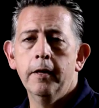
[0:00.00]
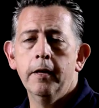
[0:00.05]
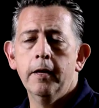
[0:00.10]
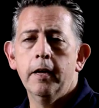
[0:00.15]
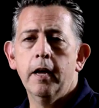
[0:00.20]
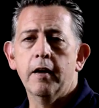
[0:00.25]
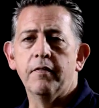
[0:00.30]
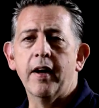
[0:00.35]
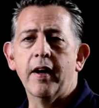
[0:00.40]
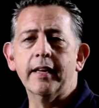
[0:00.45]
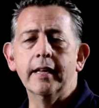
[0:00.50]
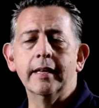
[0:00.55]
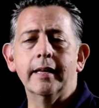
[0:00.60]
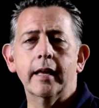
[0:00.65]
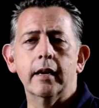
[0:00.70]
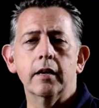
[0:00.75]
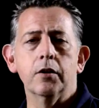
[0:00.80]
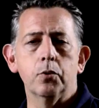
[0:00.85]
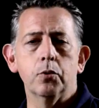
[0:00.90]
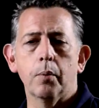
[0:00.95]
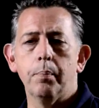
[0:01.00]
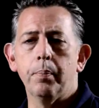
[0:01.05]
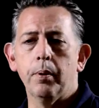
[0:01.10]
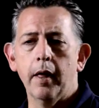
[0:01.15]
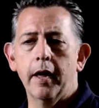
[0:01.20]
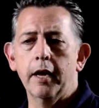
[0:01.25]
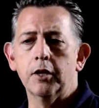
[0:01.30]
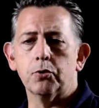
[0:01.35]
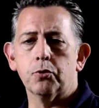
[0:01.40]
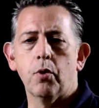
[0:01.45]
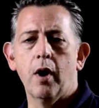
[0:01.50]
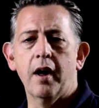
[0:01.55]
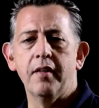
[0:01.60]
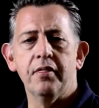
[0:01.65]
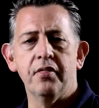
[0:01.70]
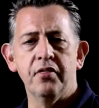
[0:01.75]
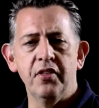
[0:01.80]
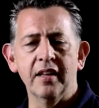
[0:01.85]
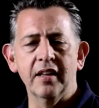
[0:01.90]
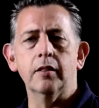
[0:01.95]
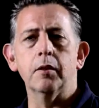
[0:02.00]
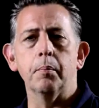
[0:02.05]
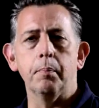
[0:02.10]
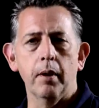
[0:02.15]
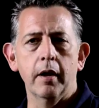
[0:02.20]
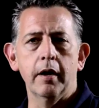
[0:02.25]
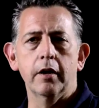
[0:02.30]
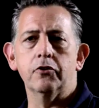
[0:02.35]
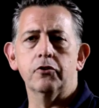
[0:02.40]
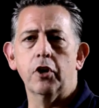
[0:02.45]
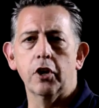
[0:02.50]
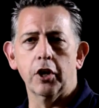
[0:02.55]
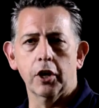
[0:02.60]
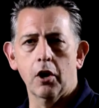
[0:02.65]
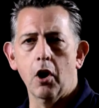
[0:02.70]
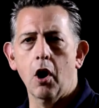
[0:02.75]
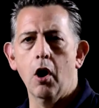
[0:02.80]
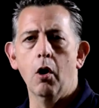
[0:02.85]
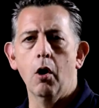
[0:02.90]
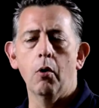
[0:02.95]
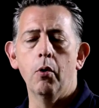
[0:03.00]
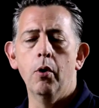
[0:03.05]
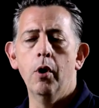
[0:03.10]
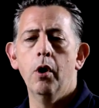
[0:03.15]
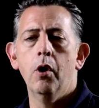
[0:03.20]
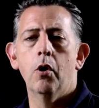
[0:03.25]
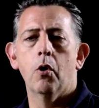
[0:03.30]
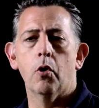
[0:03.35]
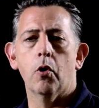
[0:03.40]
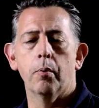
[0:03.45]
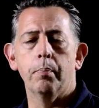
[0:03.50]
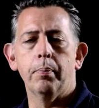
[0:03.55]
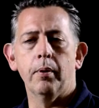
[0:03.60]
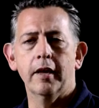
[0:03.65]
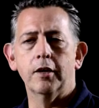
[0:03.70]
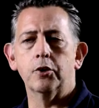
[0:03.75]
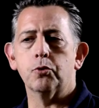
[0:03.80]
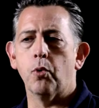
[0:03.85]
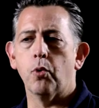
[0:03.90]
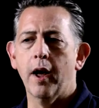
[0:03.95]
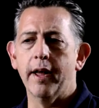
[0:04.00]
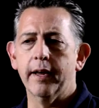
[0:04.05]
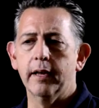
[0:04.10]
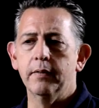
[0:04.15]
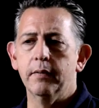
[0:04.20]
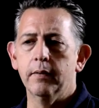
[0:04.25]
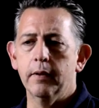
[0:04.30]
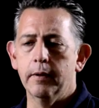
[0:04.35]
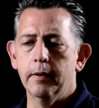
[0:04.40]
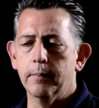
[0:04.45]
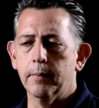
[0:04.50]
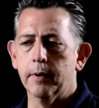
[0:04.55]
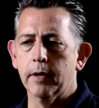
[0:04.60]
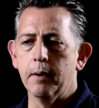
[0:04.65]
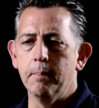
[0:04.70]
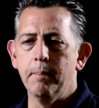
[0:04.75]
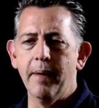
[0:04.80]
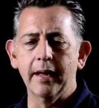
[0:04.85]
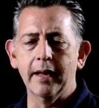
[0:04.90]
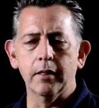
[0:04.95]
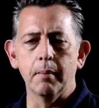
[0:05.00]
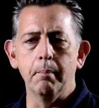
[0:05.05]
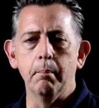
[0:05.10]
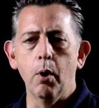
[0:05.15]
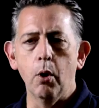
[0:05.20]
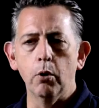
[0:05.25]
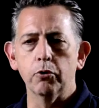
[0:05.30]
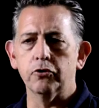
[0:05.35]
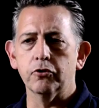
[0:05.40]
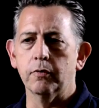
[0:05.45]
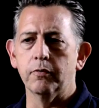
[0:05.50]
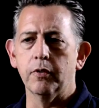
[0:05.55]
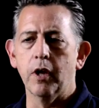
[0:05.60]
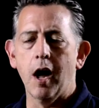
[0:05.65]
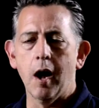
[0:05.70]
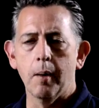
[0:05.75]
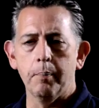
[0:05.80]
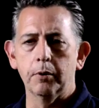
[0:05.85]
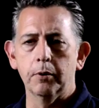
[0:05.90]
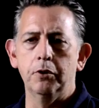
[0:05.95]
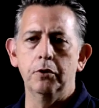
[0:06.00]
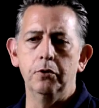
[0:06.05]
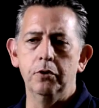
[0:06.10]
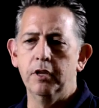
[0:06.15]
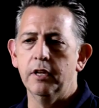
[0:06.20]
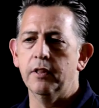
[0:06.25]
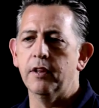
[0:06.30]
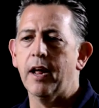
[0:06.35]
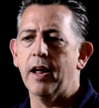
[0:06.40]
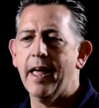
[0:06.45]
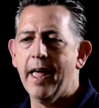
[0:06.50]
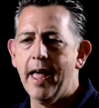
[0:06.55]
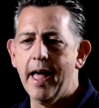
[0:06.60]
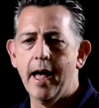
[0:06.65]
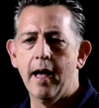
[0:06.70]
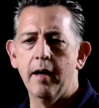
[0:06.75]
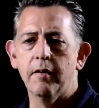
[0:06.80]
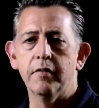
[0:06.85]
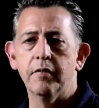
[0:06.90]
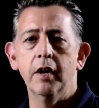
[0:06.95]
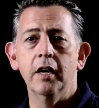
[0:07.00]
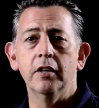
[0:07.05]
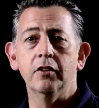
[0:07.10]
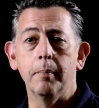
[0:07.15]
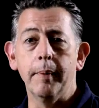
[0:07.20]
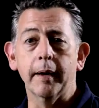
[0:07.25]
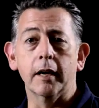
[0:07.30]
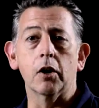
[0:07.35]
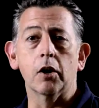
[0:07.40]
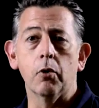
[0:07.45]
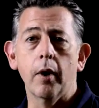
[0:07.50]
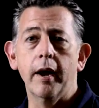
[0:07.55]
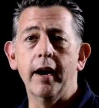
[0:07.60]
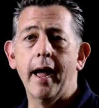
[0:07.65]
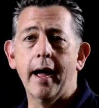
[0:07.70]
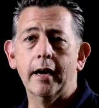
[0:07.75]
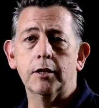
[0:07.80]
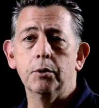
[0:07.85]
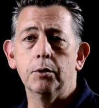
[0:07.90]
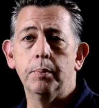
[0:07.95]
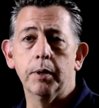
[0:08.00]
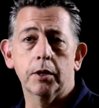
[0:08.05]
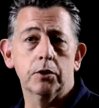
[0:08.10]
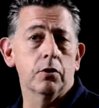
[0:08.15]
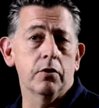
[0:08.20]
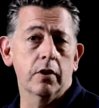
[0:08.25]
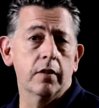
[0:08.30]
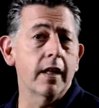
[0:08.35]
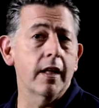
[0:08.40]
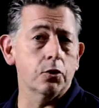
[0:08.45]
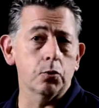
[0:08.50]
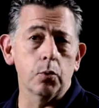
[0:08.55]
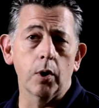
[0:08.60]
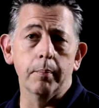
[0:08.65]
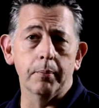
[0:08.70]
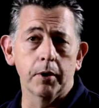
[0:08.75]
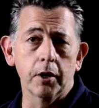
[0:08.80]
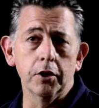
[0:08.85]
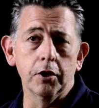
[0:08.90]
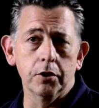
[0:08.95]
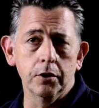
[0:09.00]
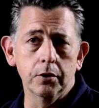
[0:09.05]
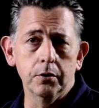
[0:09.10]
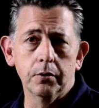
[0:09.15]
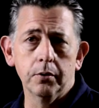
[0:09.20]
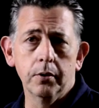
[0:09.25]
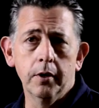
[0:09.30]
If I can get into a place where I think the play is going to go, or a place where I can make the most of the opportunity that I have to make a great action picture, then that's what I'm going to do.